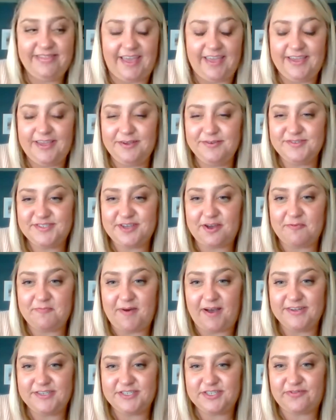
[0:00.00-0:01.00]
thank you so
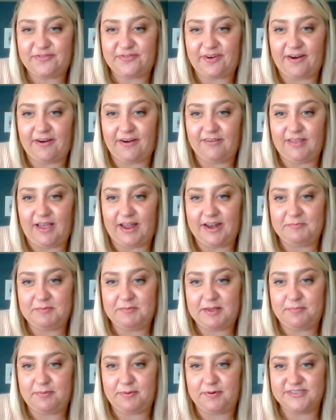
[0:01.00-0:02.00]
much for letting
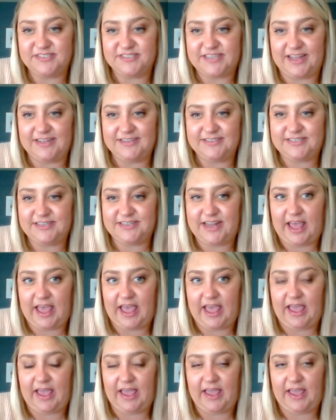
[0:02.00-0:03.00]
me present
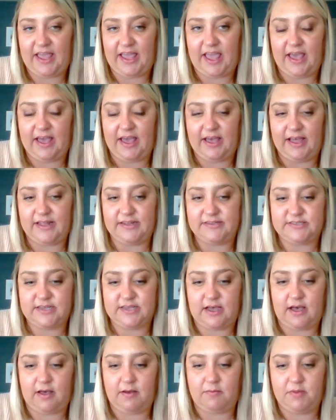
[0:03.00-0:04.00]
today.
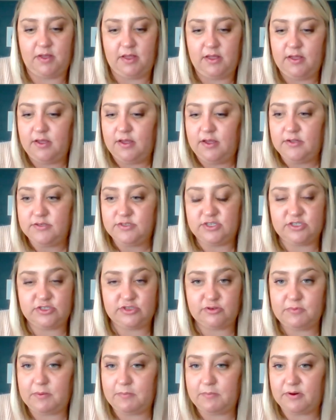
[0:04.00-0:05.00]
And
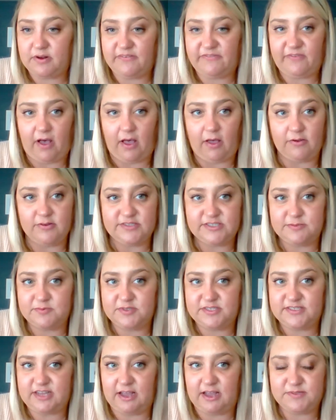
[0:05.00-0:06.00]
just remember to follow some
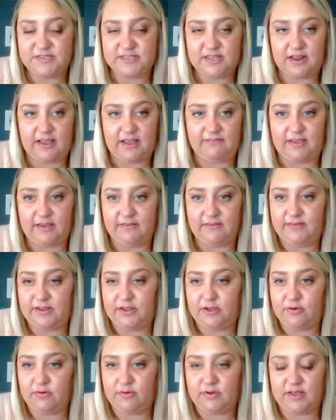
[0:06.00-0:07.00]
steps that I've given
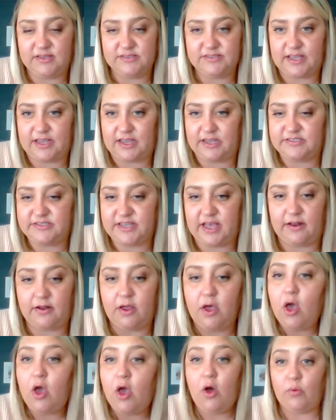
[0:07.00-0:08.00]
you. Because like I said,
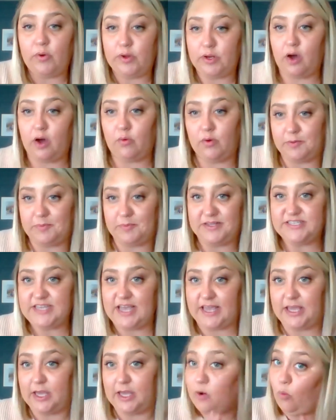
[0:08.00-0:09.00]
we don't want to be
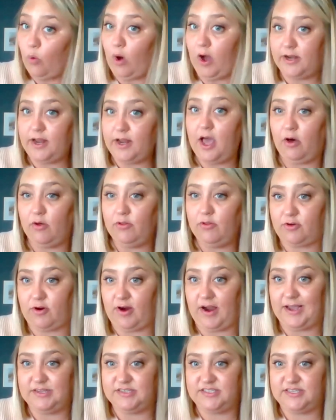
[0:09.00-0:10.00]
taking one health
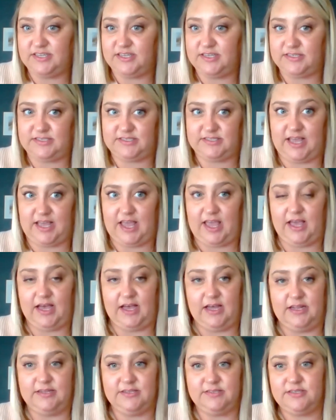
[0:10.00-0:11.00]
crisis
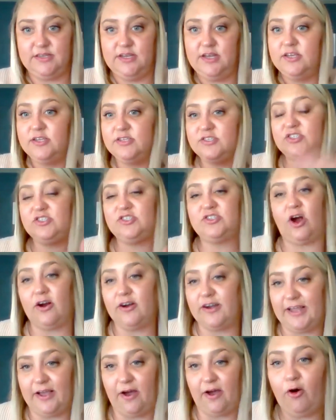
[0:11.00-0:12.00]
and
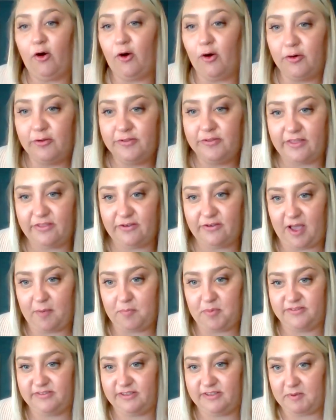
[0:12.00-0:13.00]
starting a whole nother
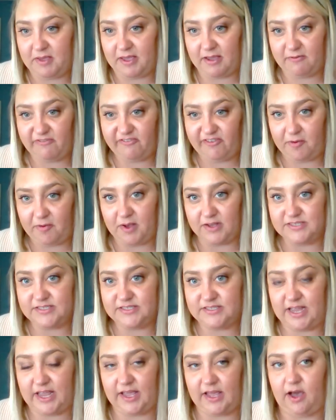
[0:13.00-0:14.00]
epidemic from us
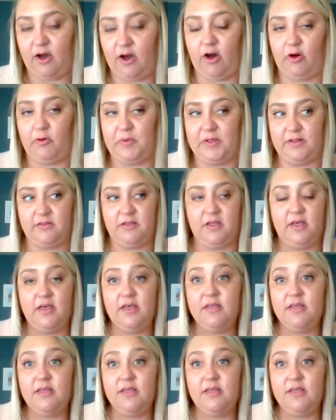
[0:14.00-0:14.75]
staying at home. And